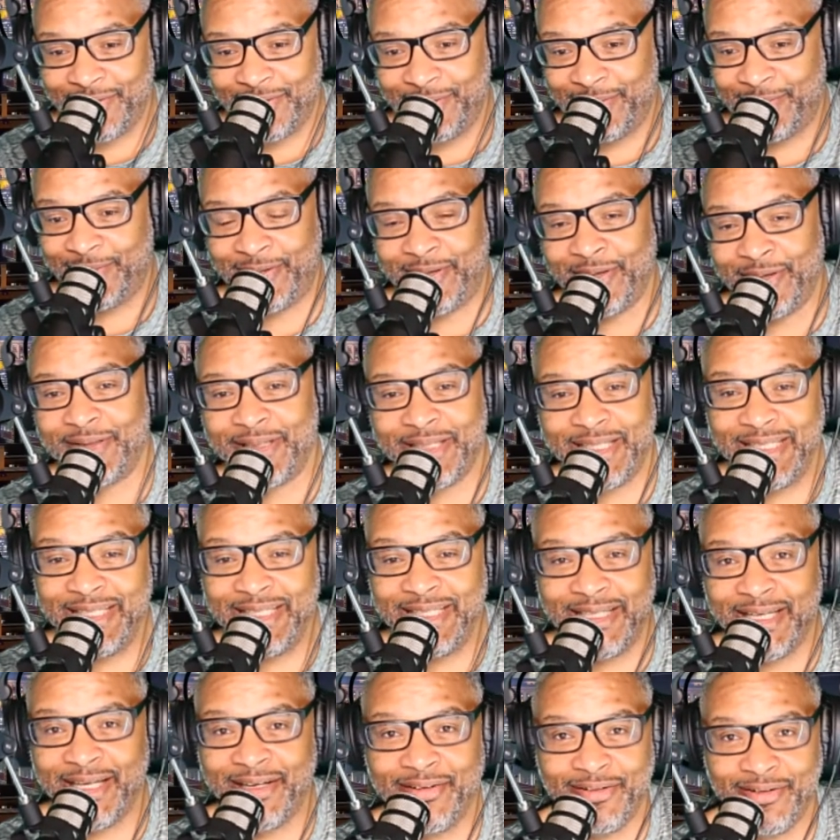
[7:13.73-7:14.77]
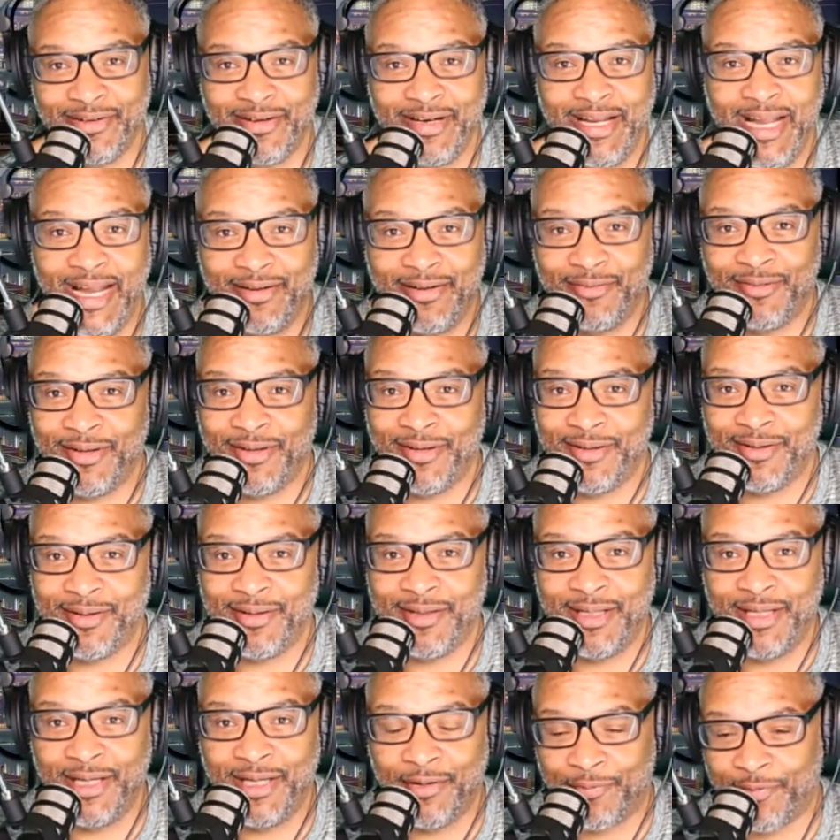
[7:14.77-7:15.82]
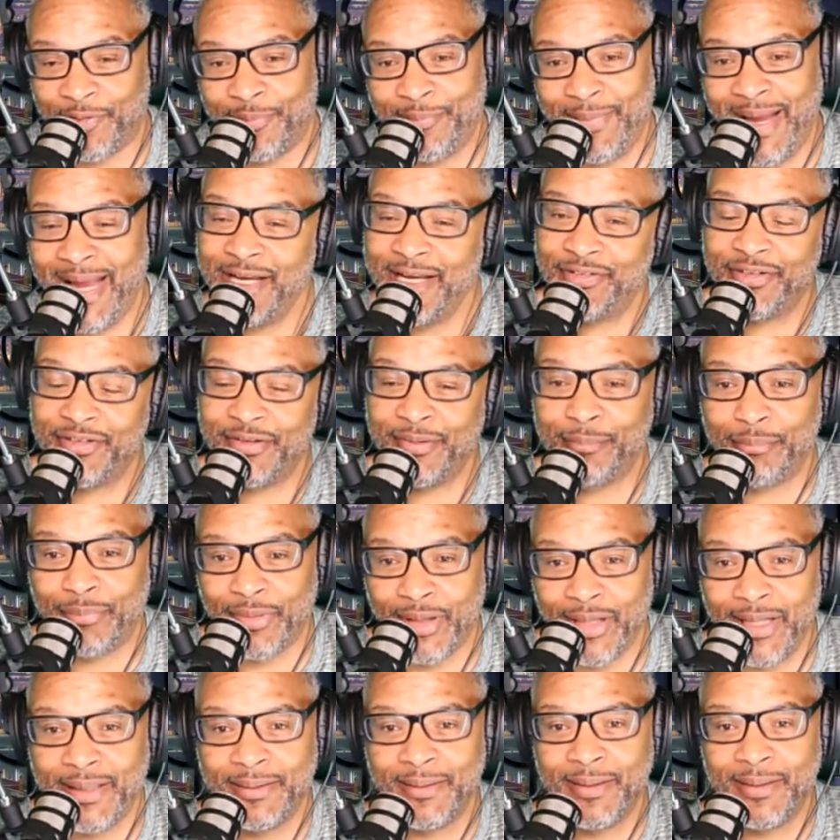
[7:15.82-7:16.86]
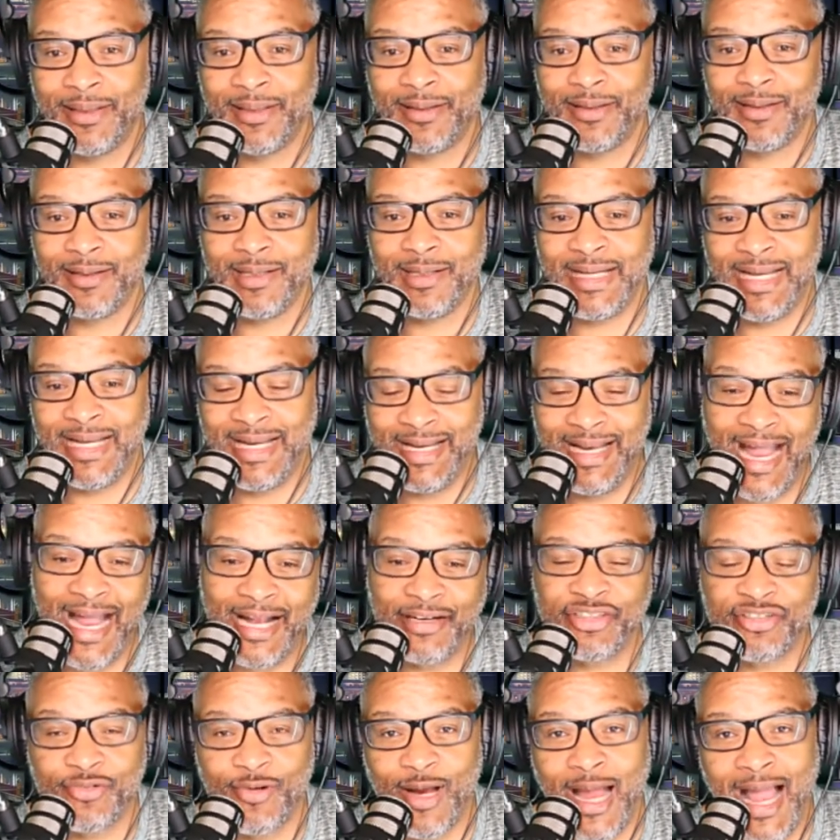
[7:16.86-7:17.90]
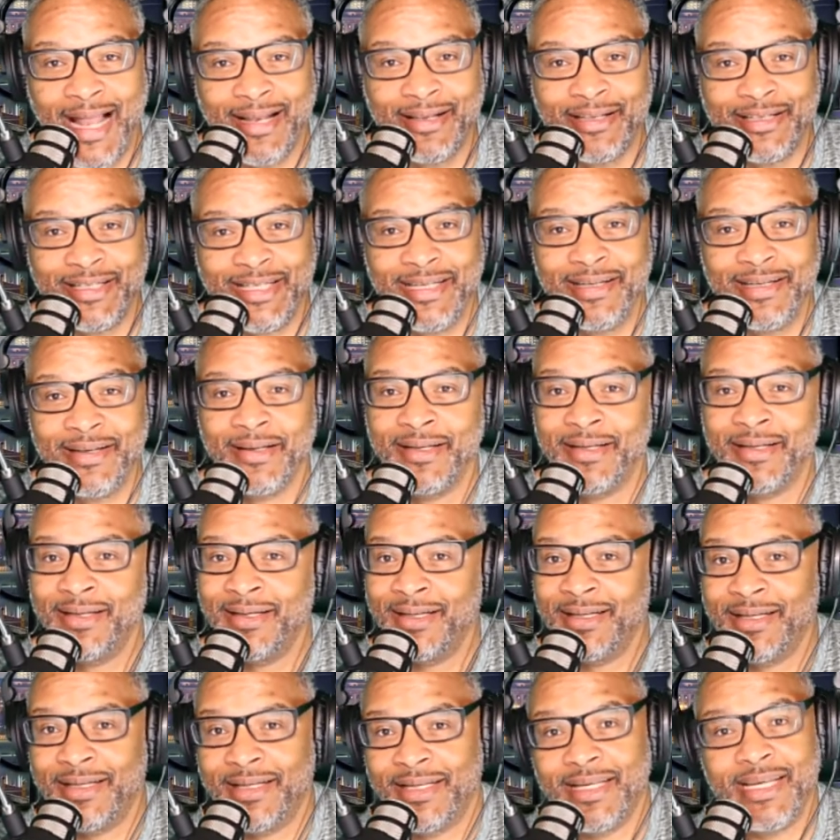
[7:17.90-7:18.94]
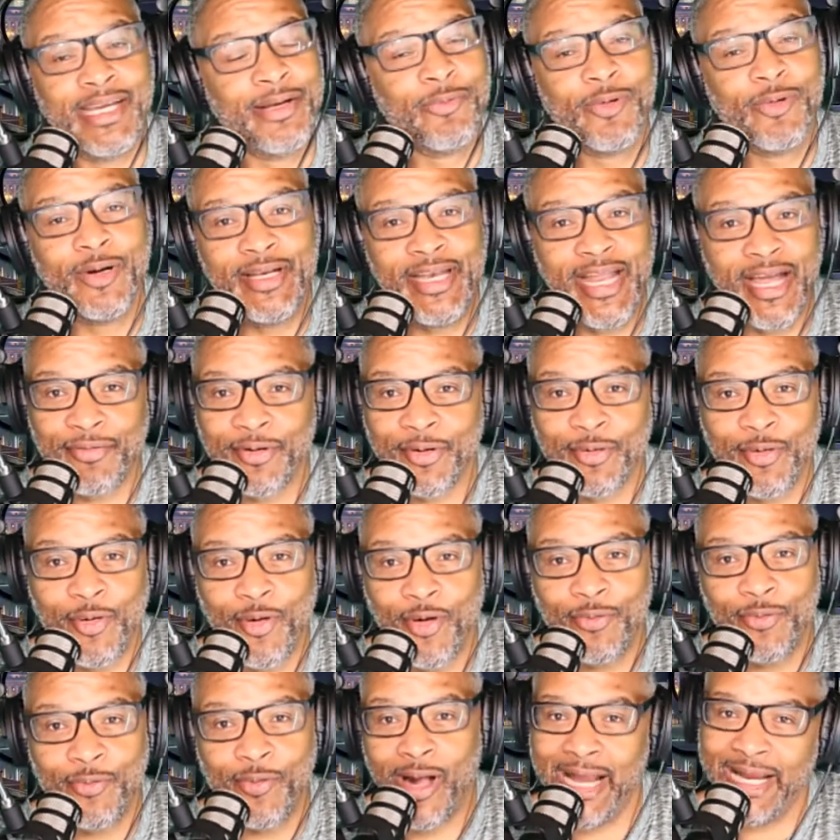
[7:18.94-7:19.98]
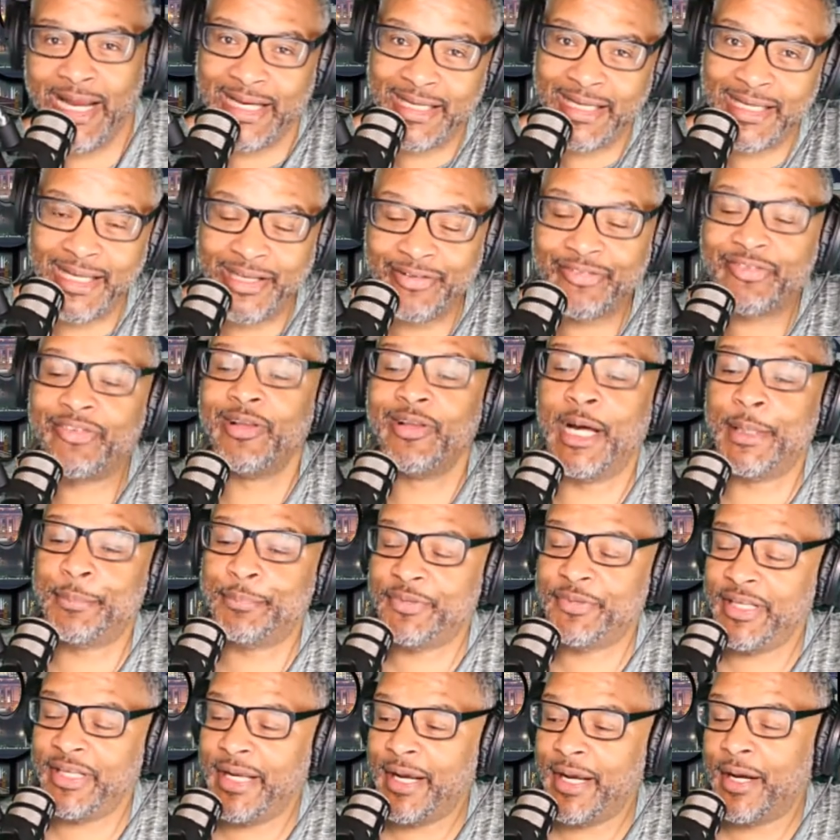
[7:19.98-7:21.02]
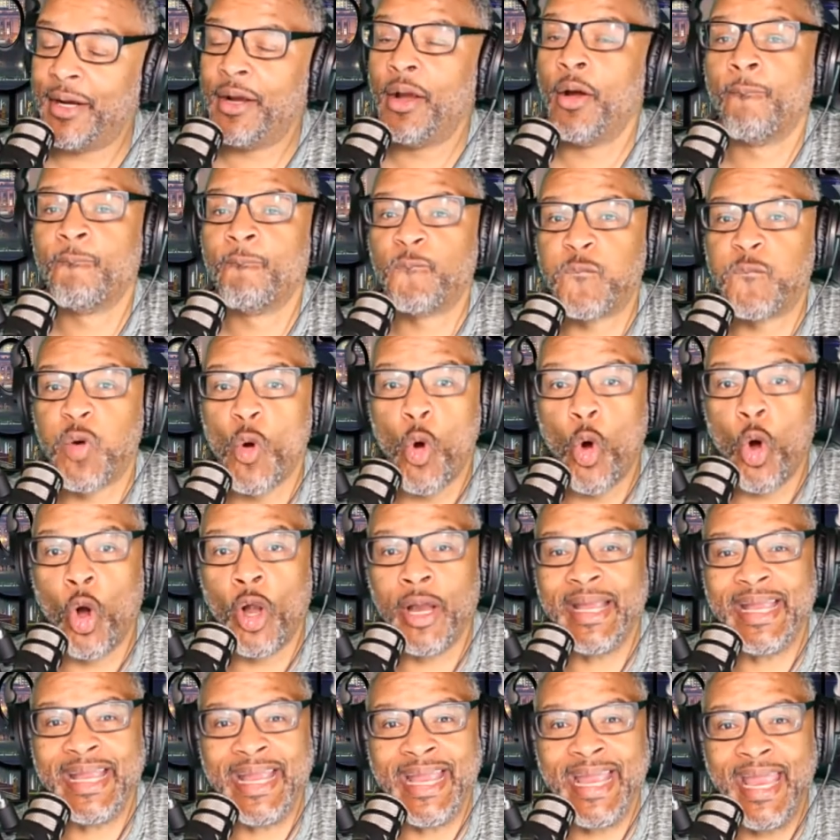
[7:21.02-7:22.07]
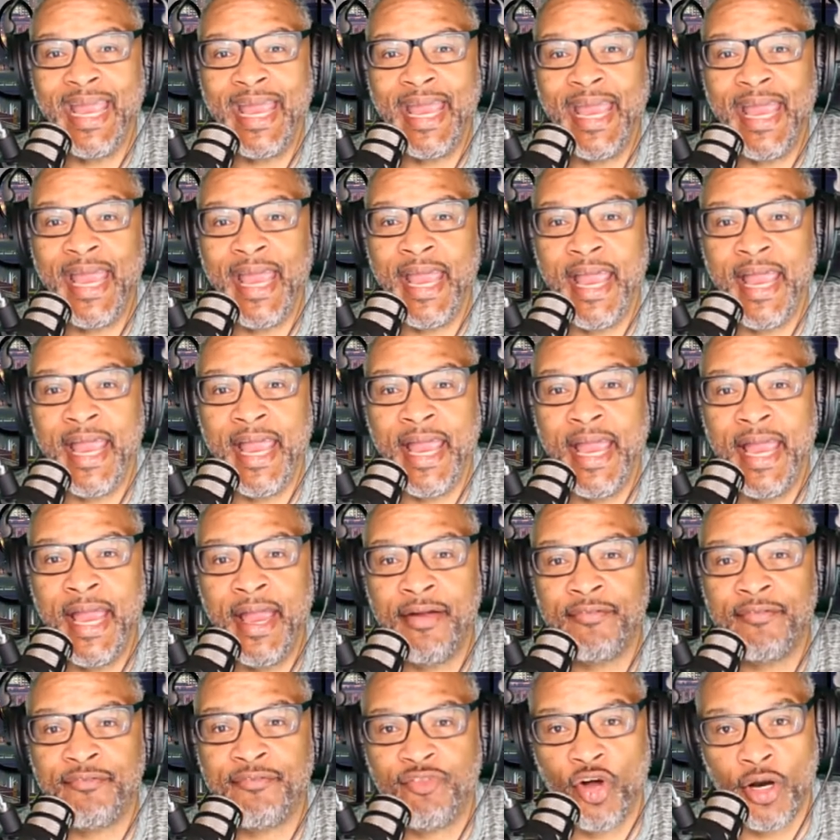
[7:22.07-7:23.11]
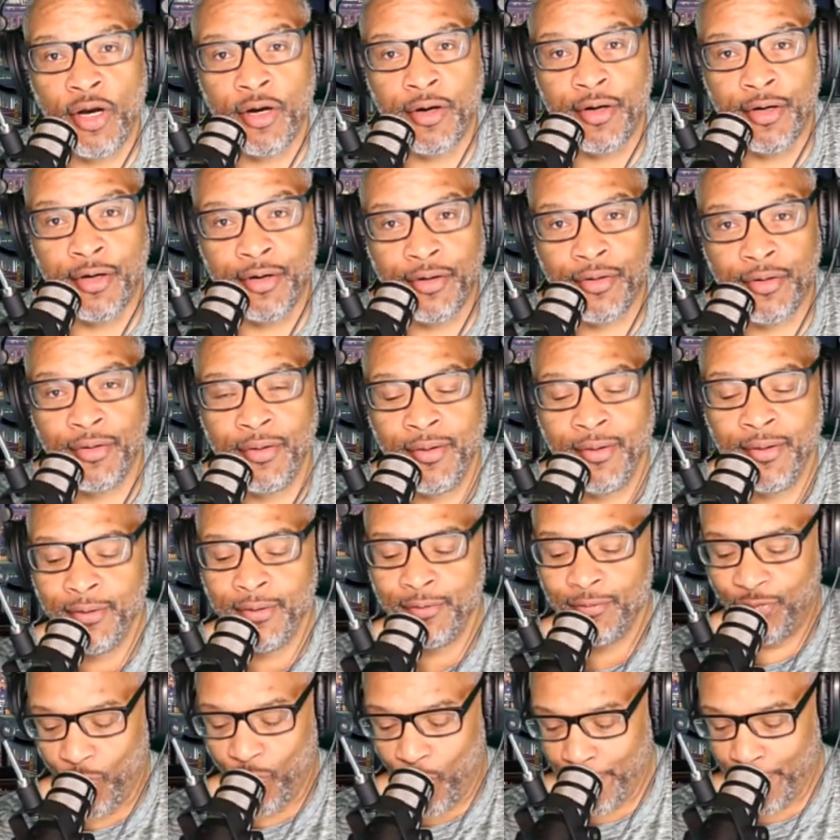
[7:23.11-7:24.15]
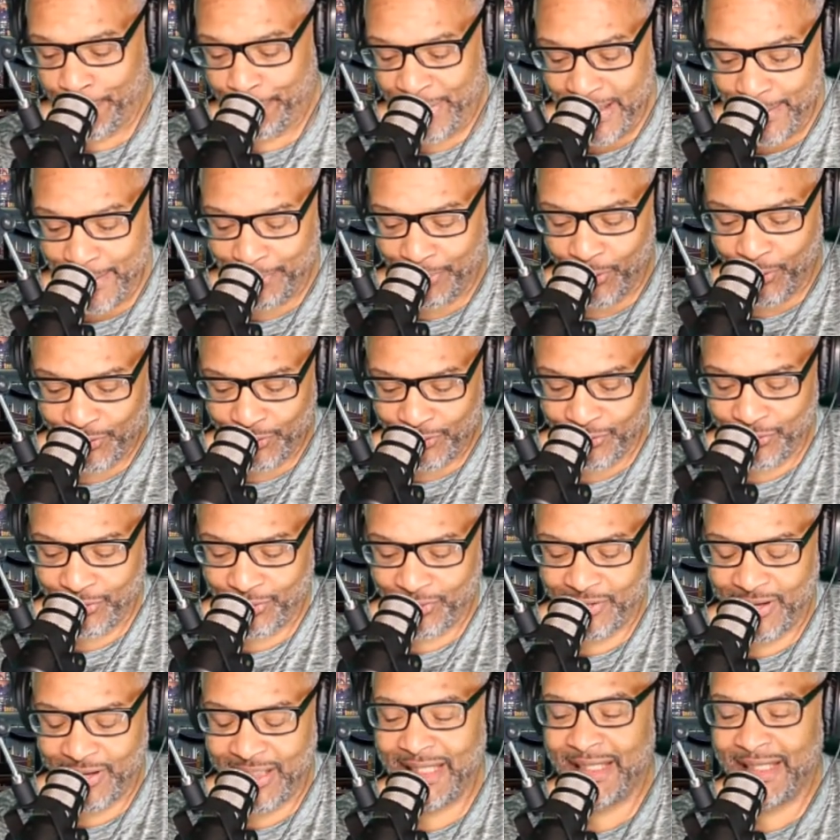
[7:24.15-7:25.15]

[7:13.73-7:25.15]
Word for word: delete internet information, but in actuality, it will never go away. It's up there forever for people to see.